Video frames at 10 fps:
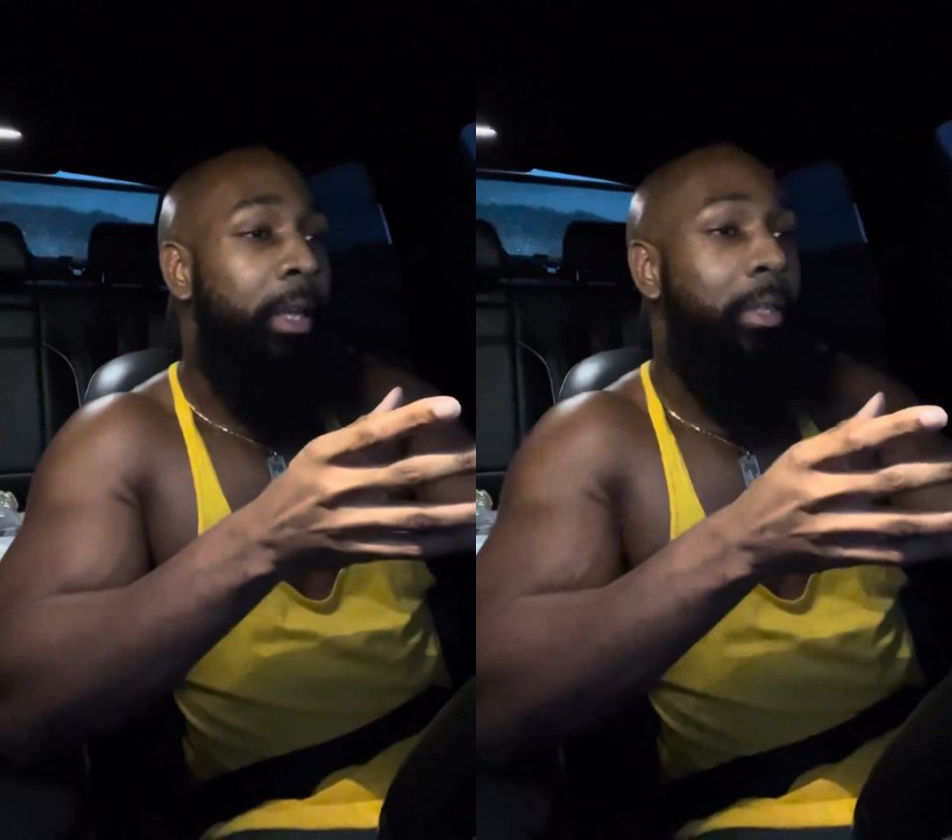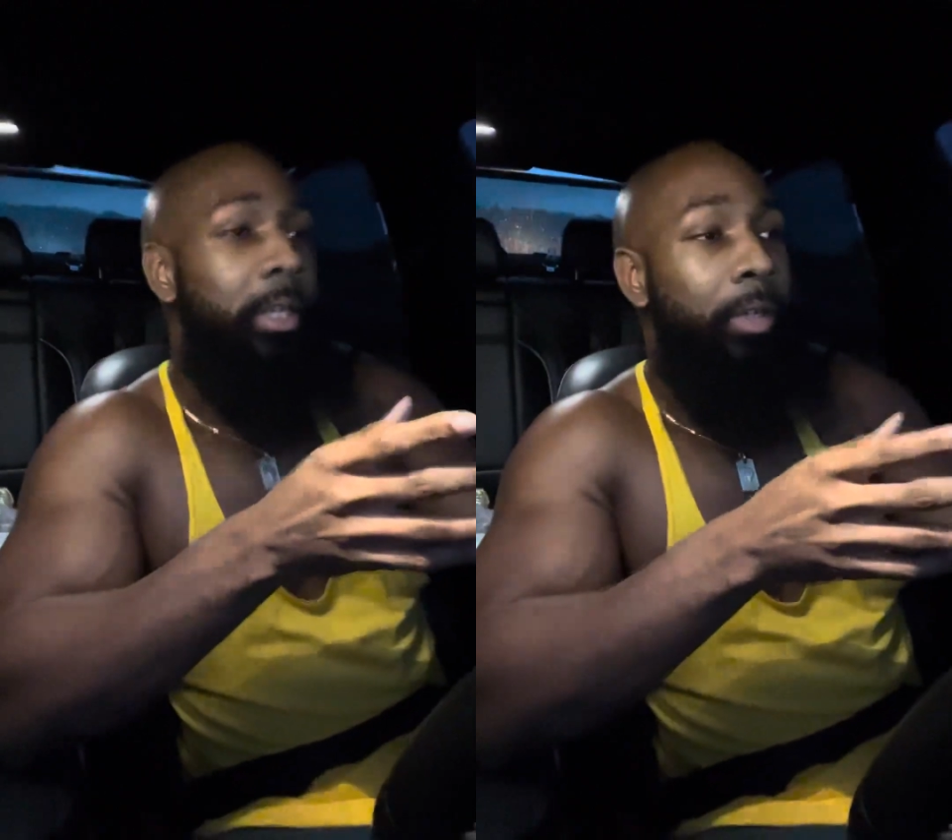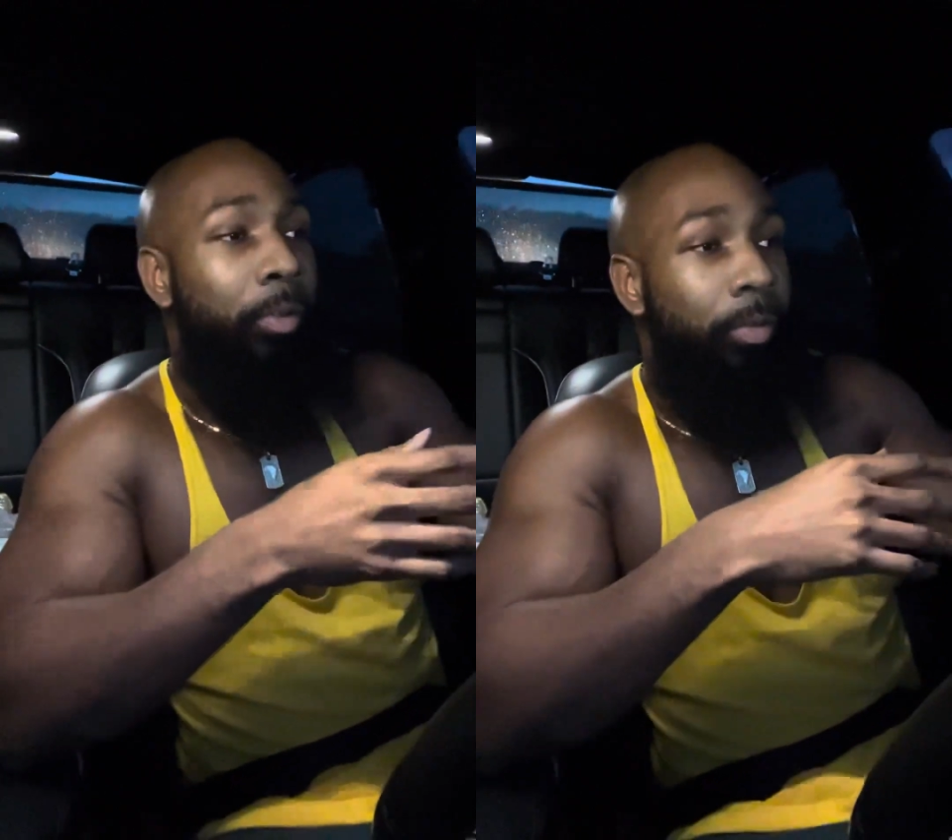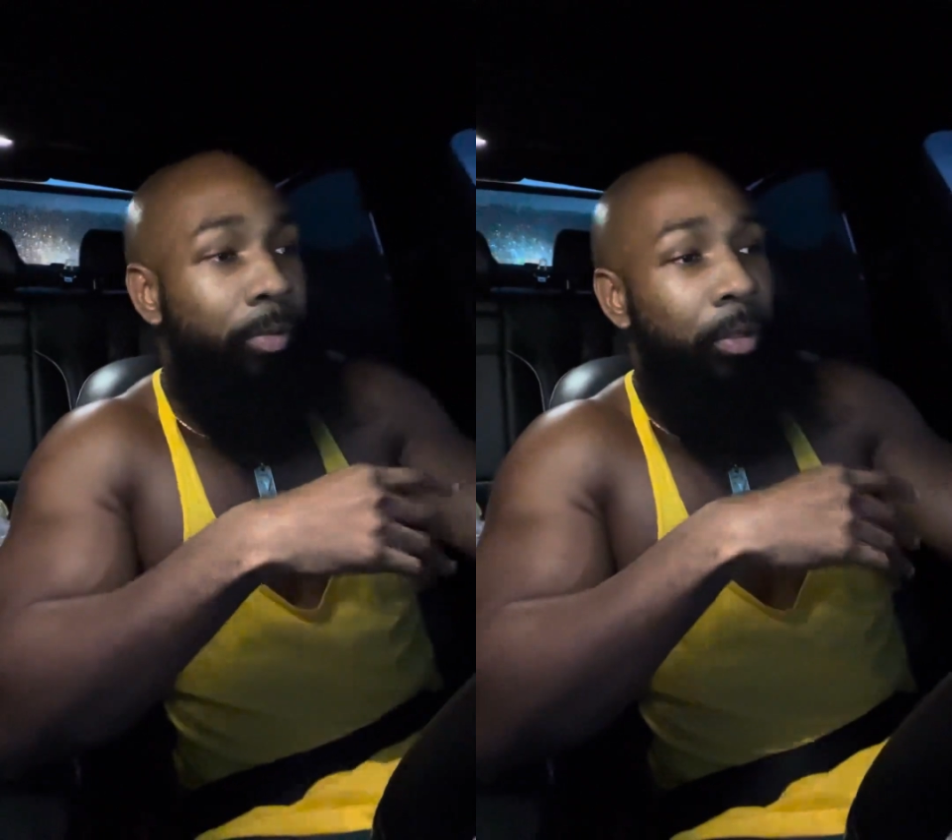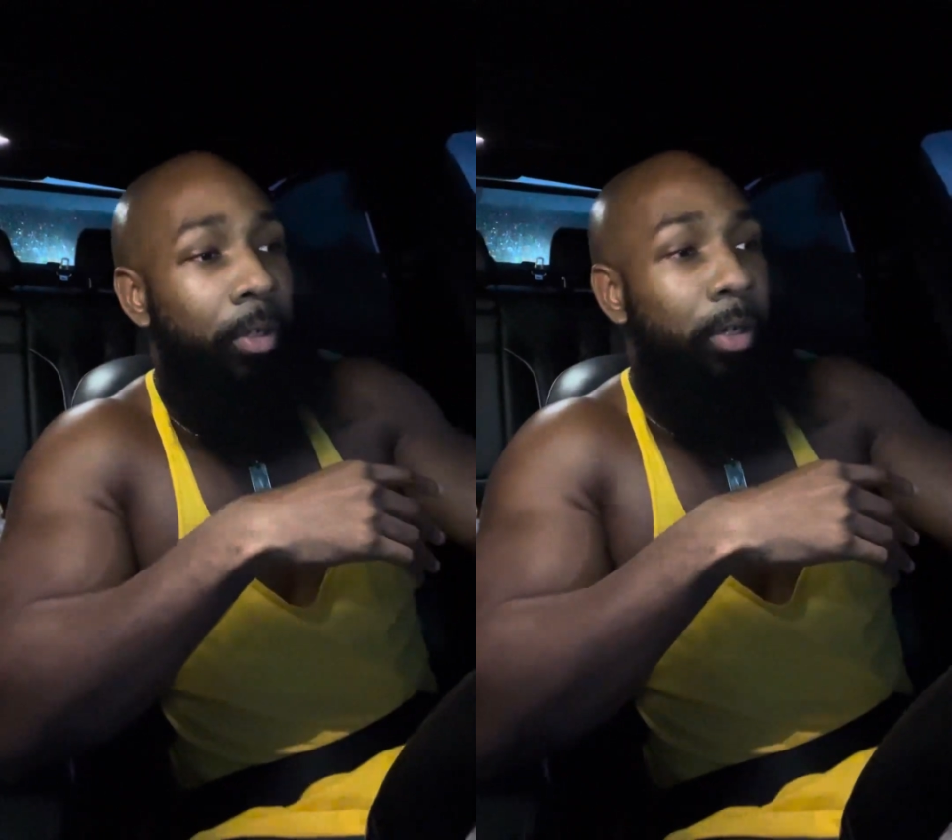illegal,
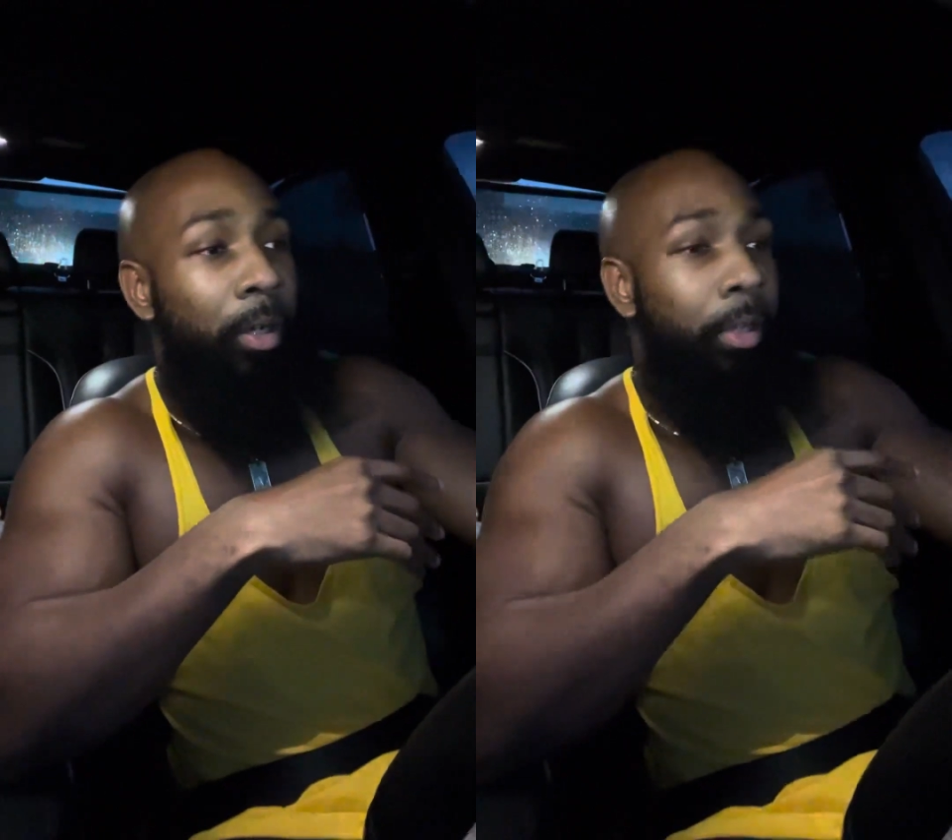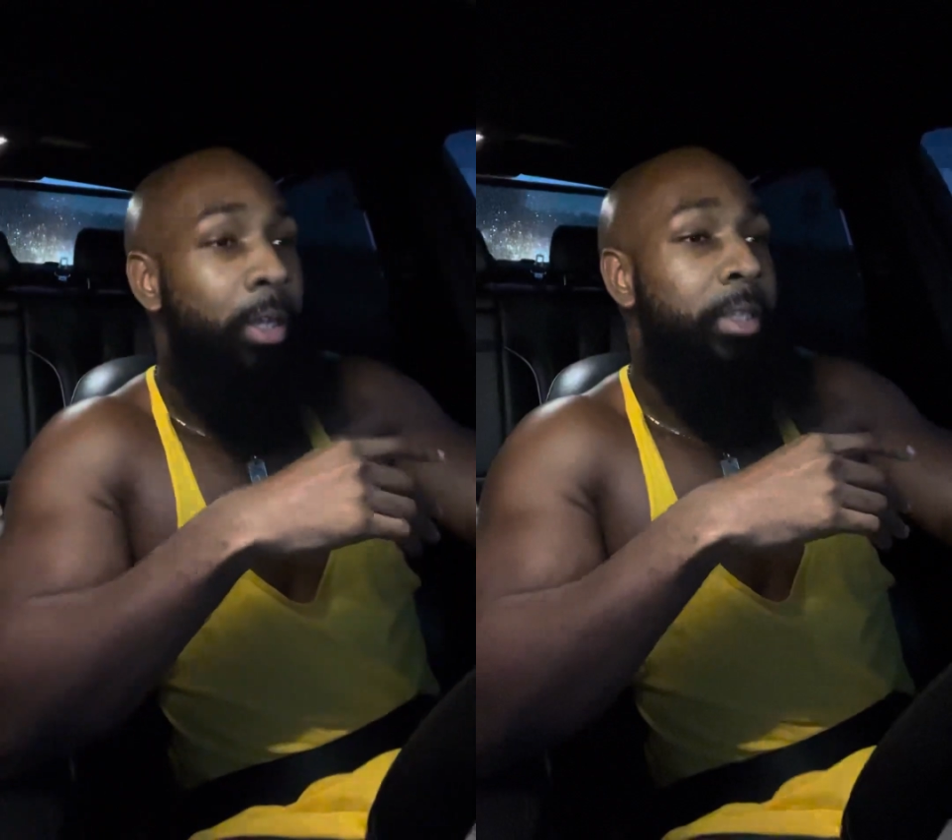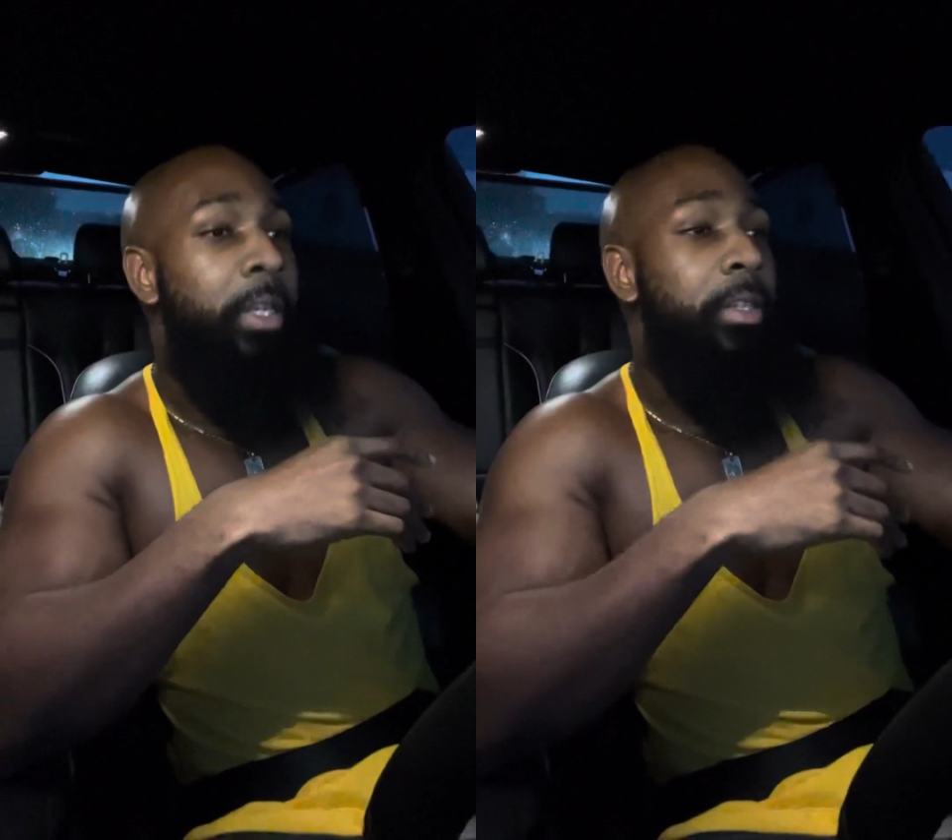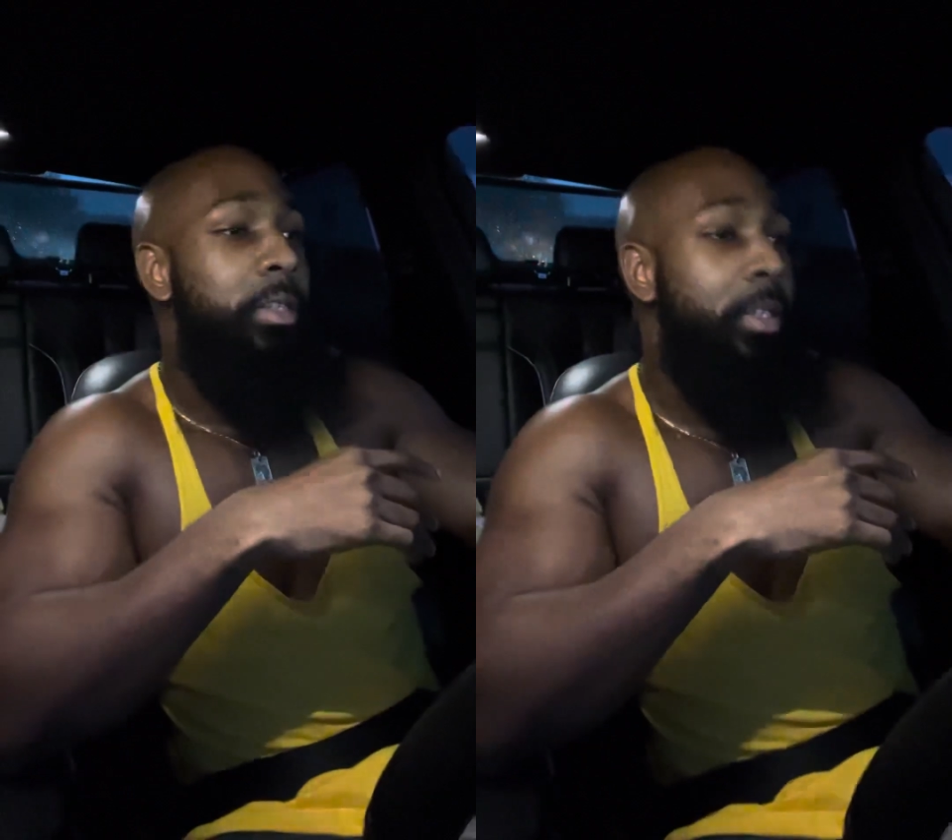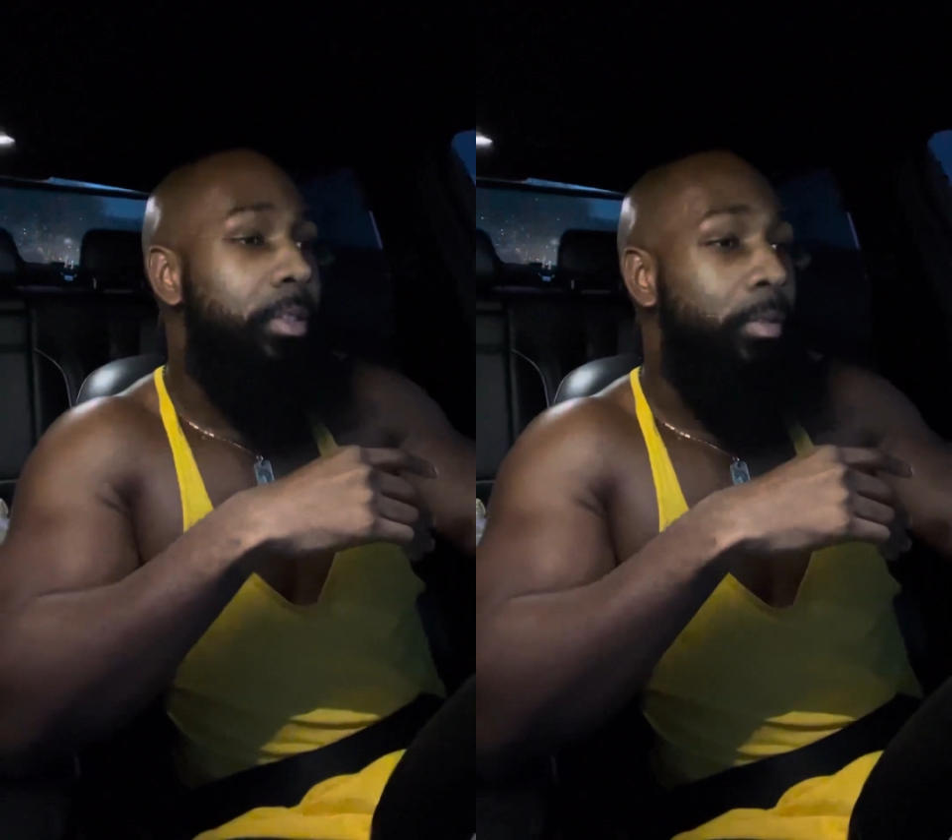nothing in his
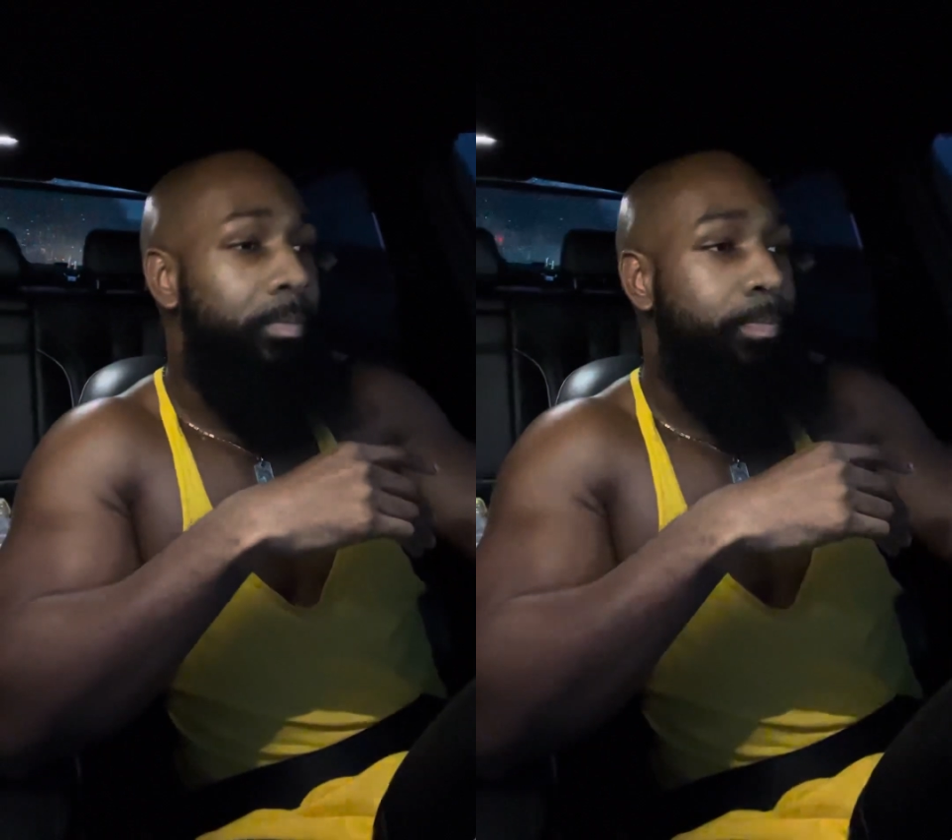system.